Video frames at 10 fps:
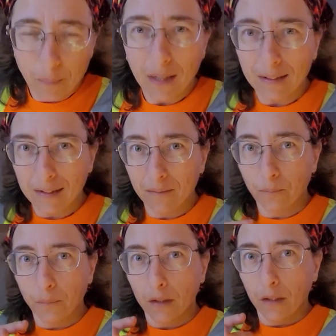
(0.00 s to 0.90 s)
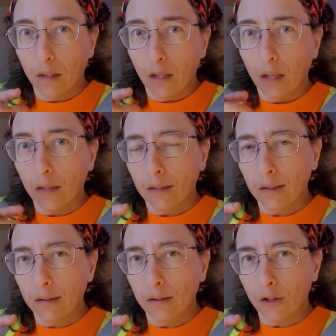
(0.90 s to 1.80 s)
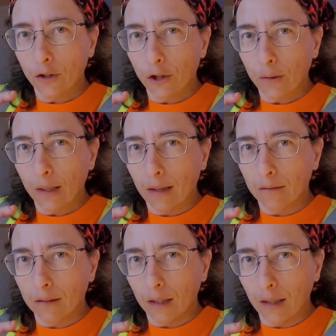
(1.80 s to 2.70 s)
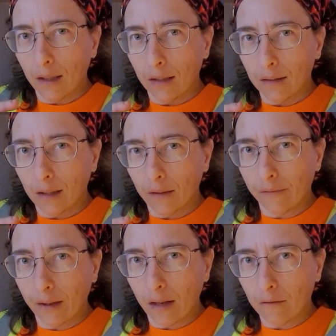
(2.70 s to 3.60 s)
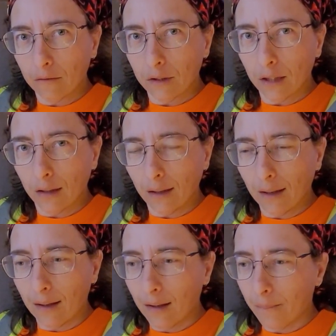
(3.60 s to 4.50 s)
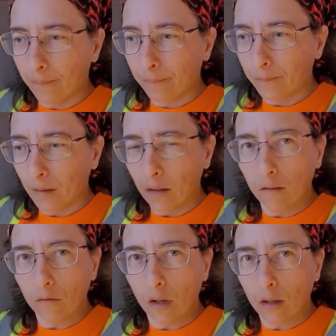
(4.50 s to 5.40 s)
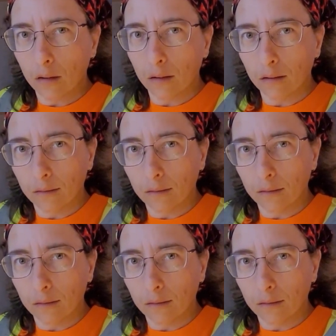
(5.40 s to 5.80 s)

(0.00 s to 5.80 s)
But I did search around, and I found a rock.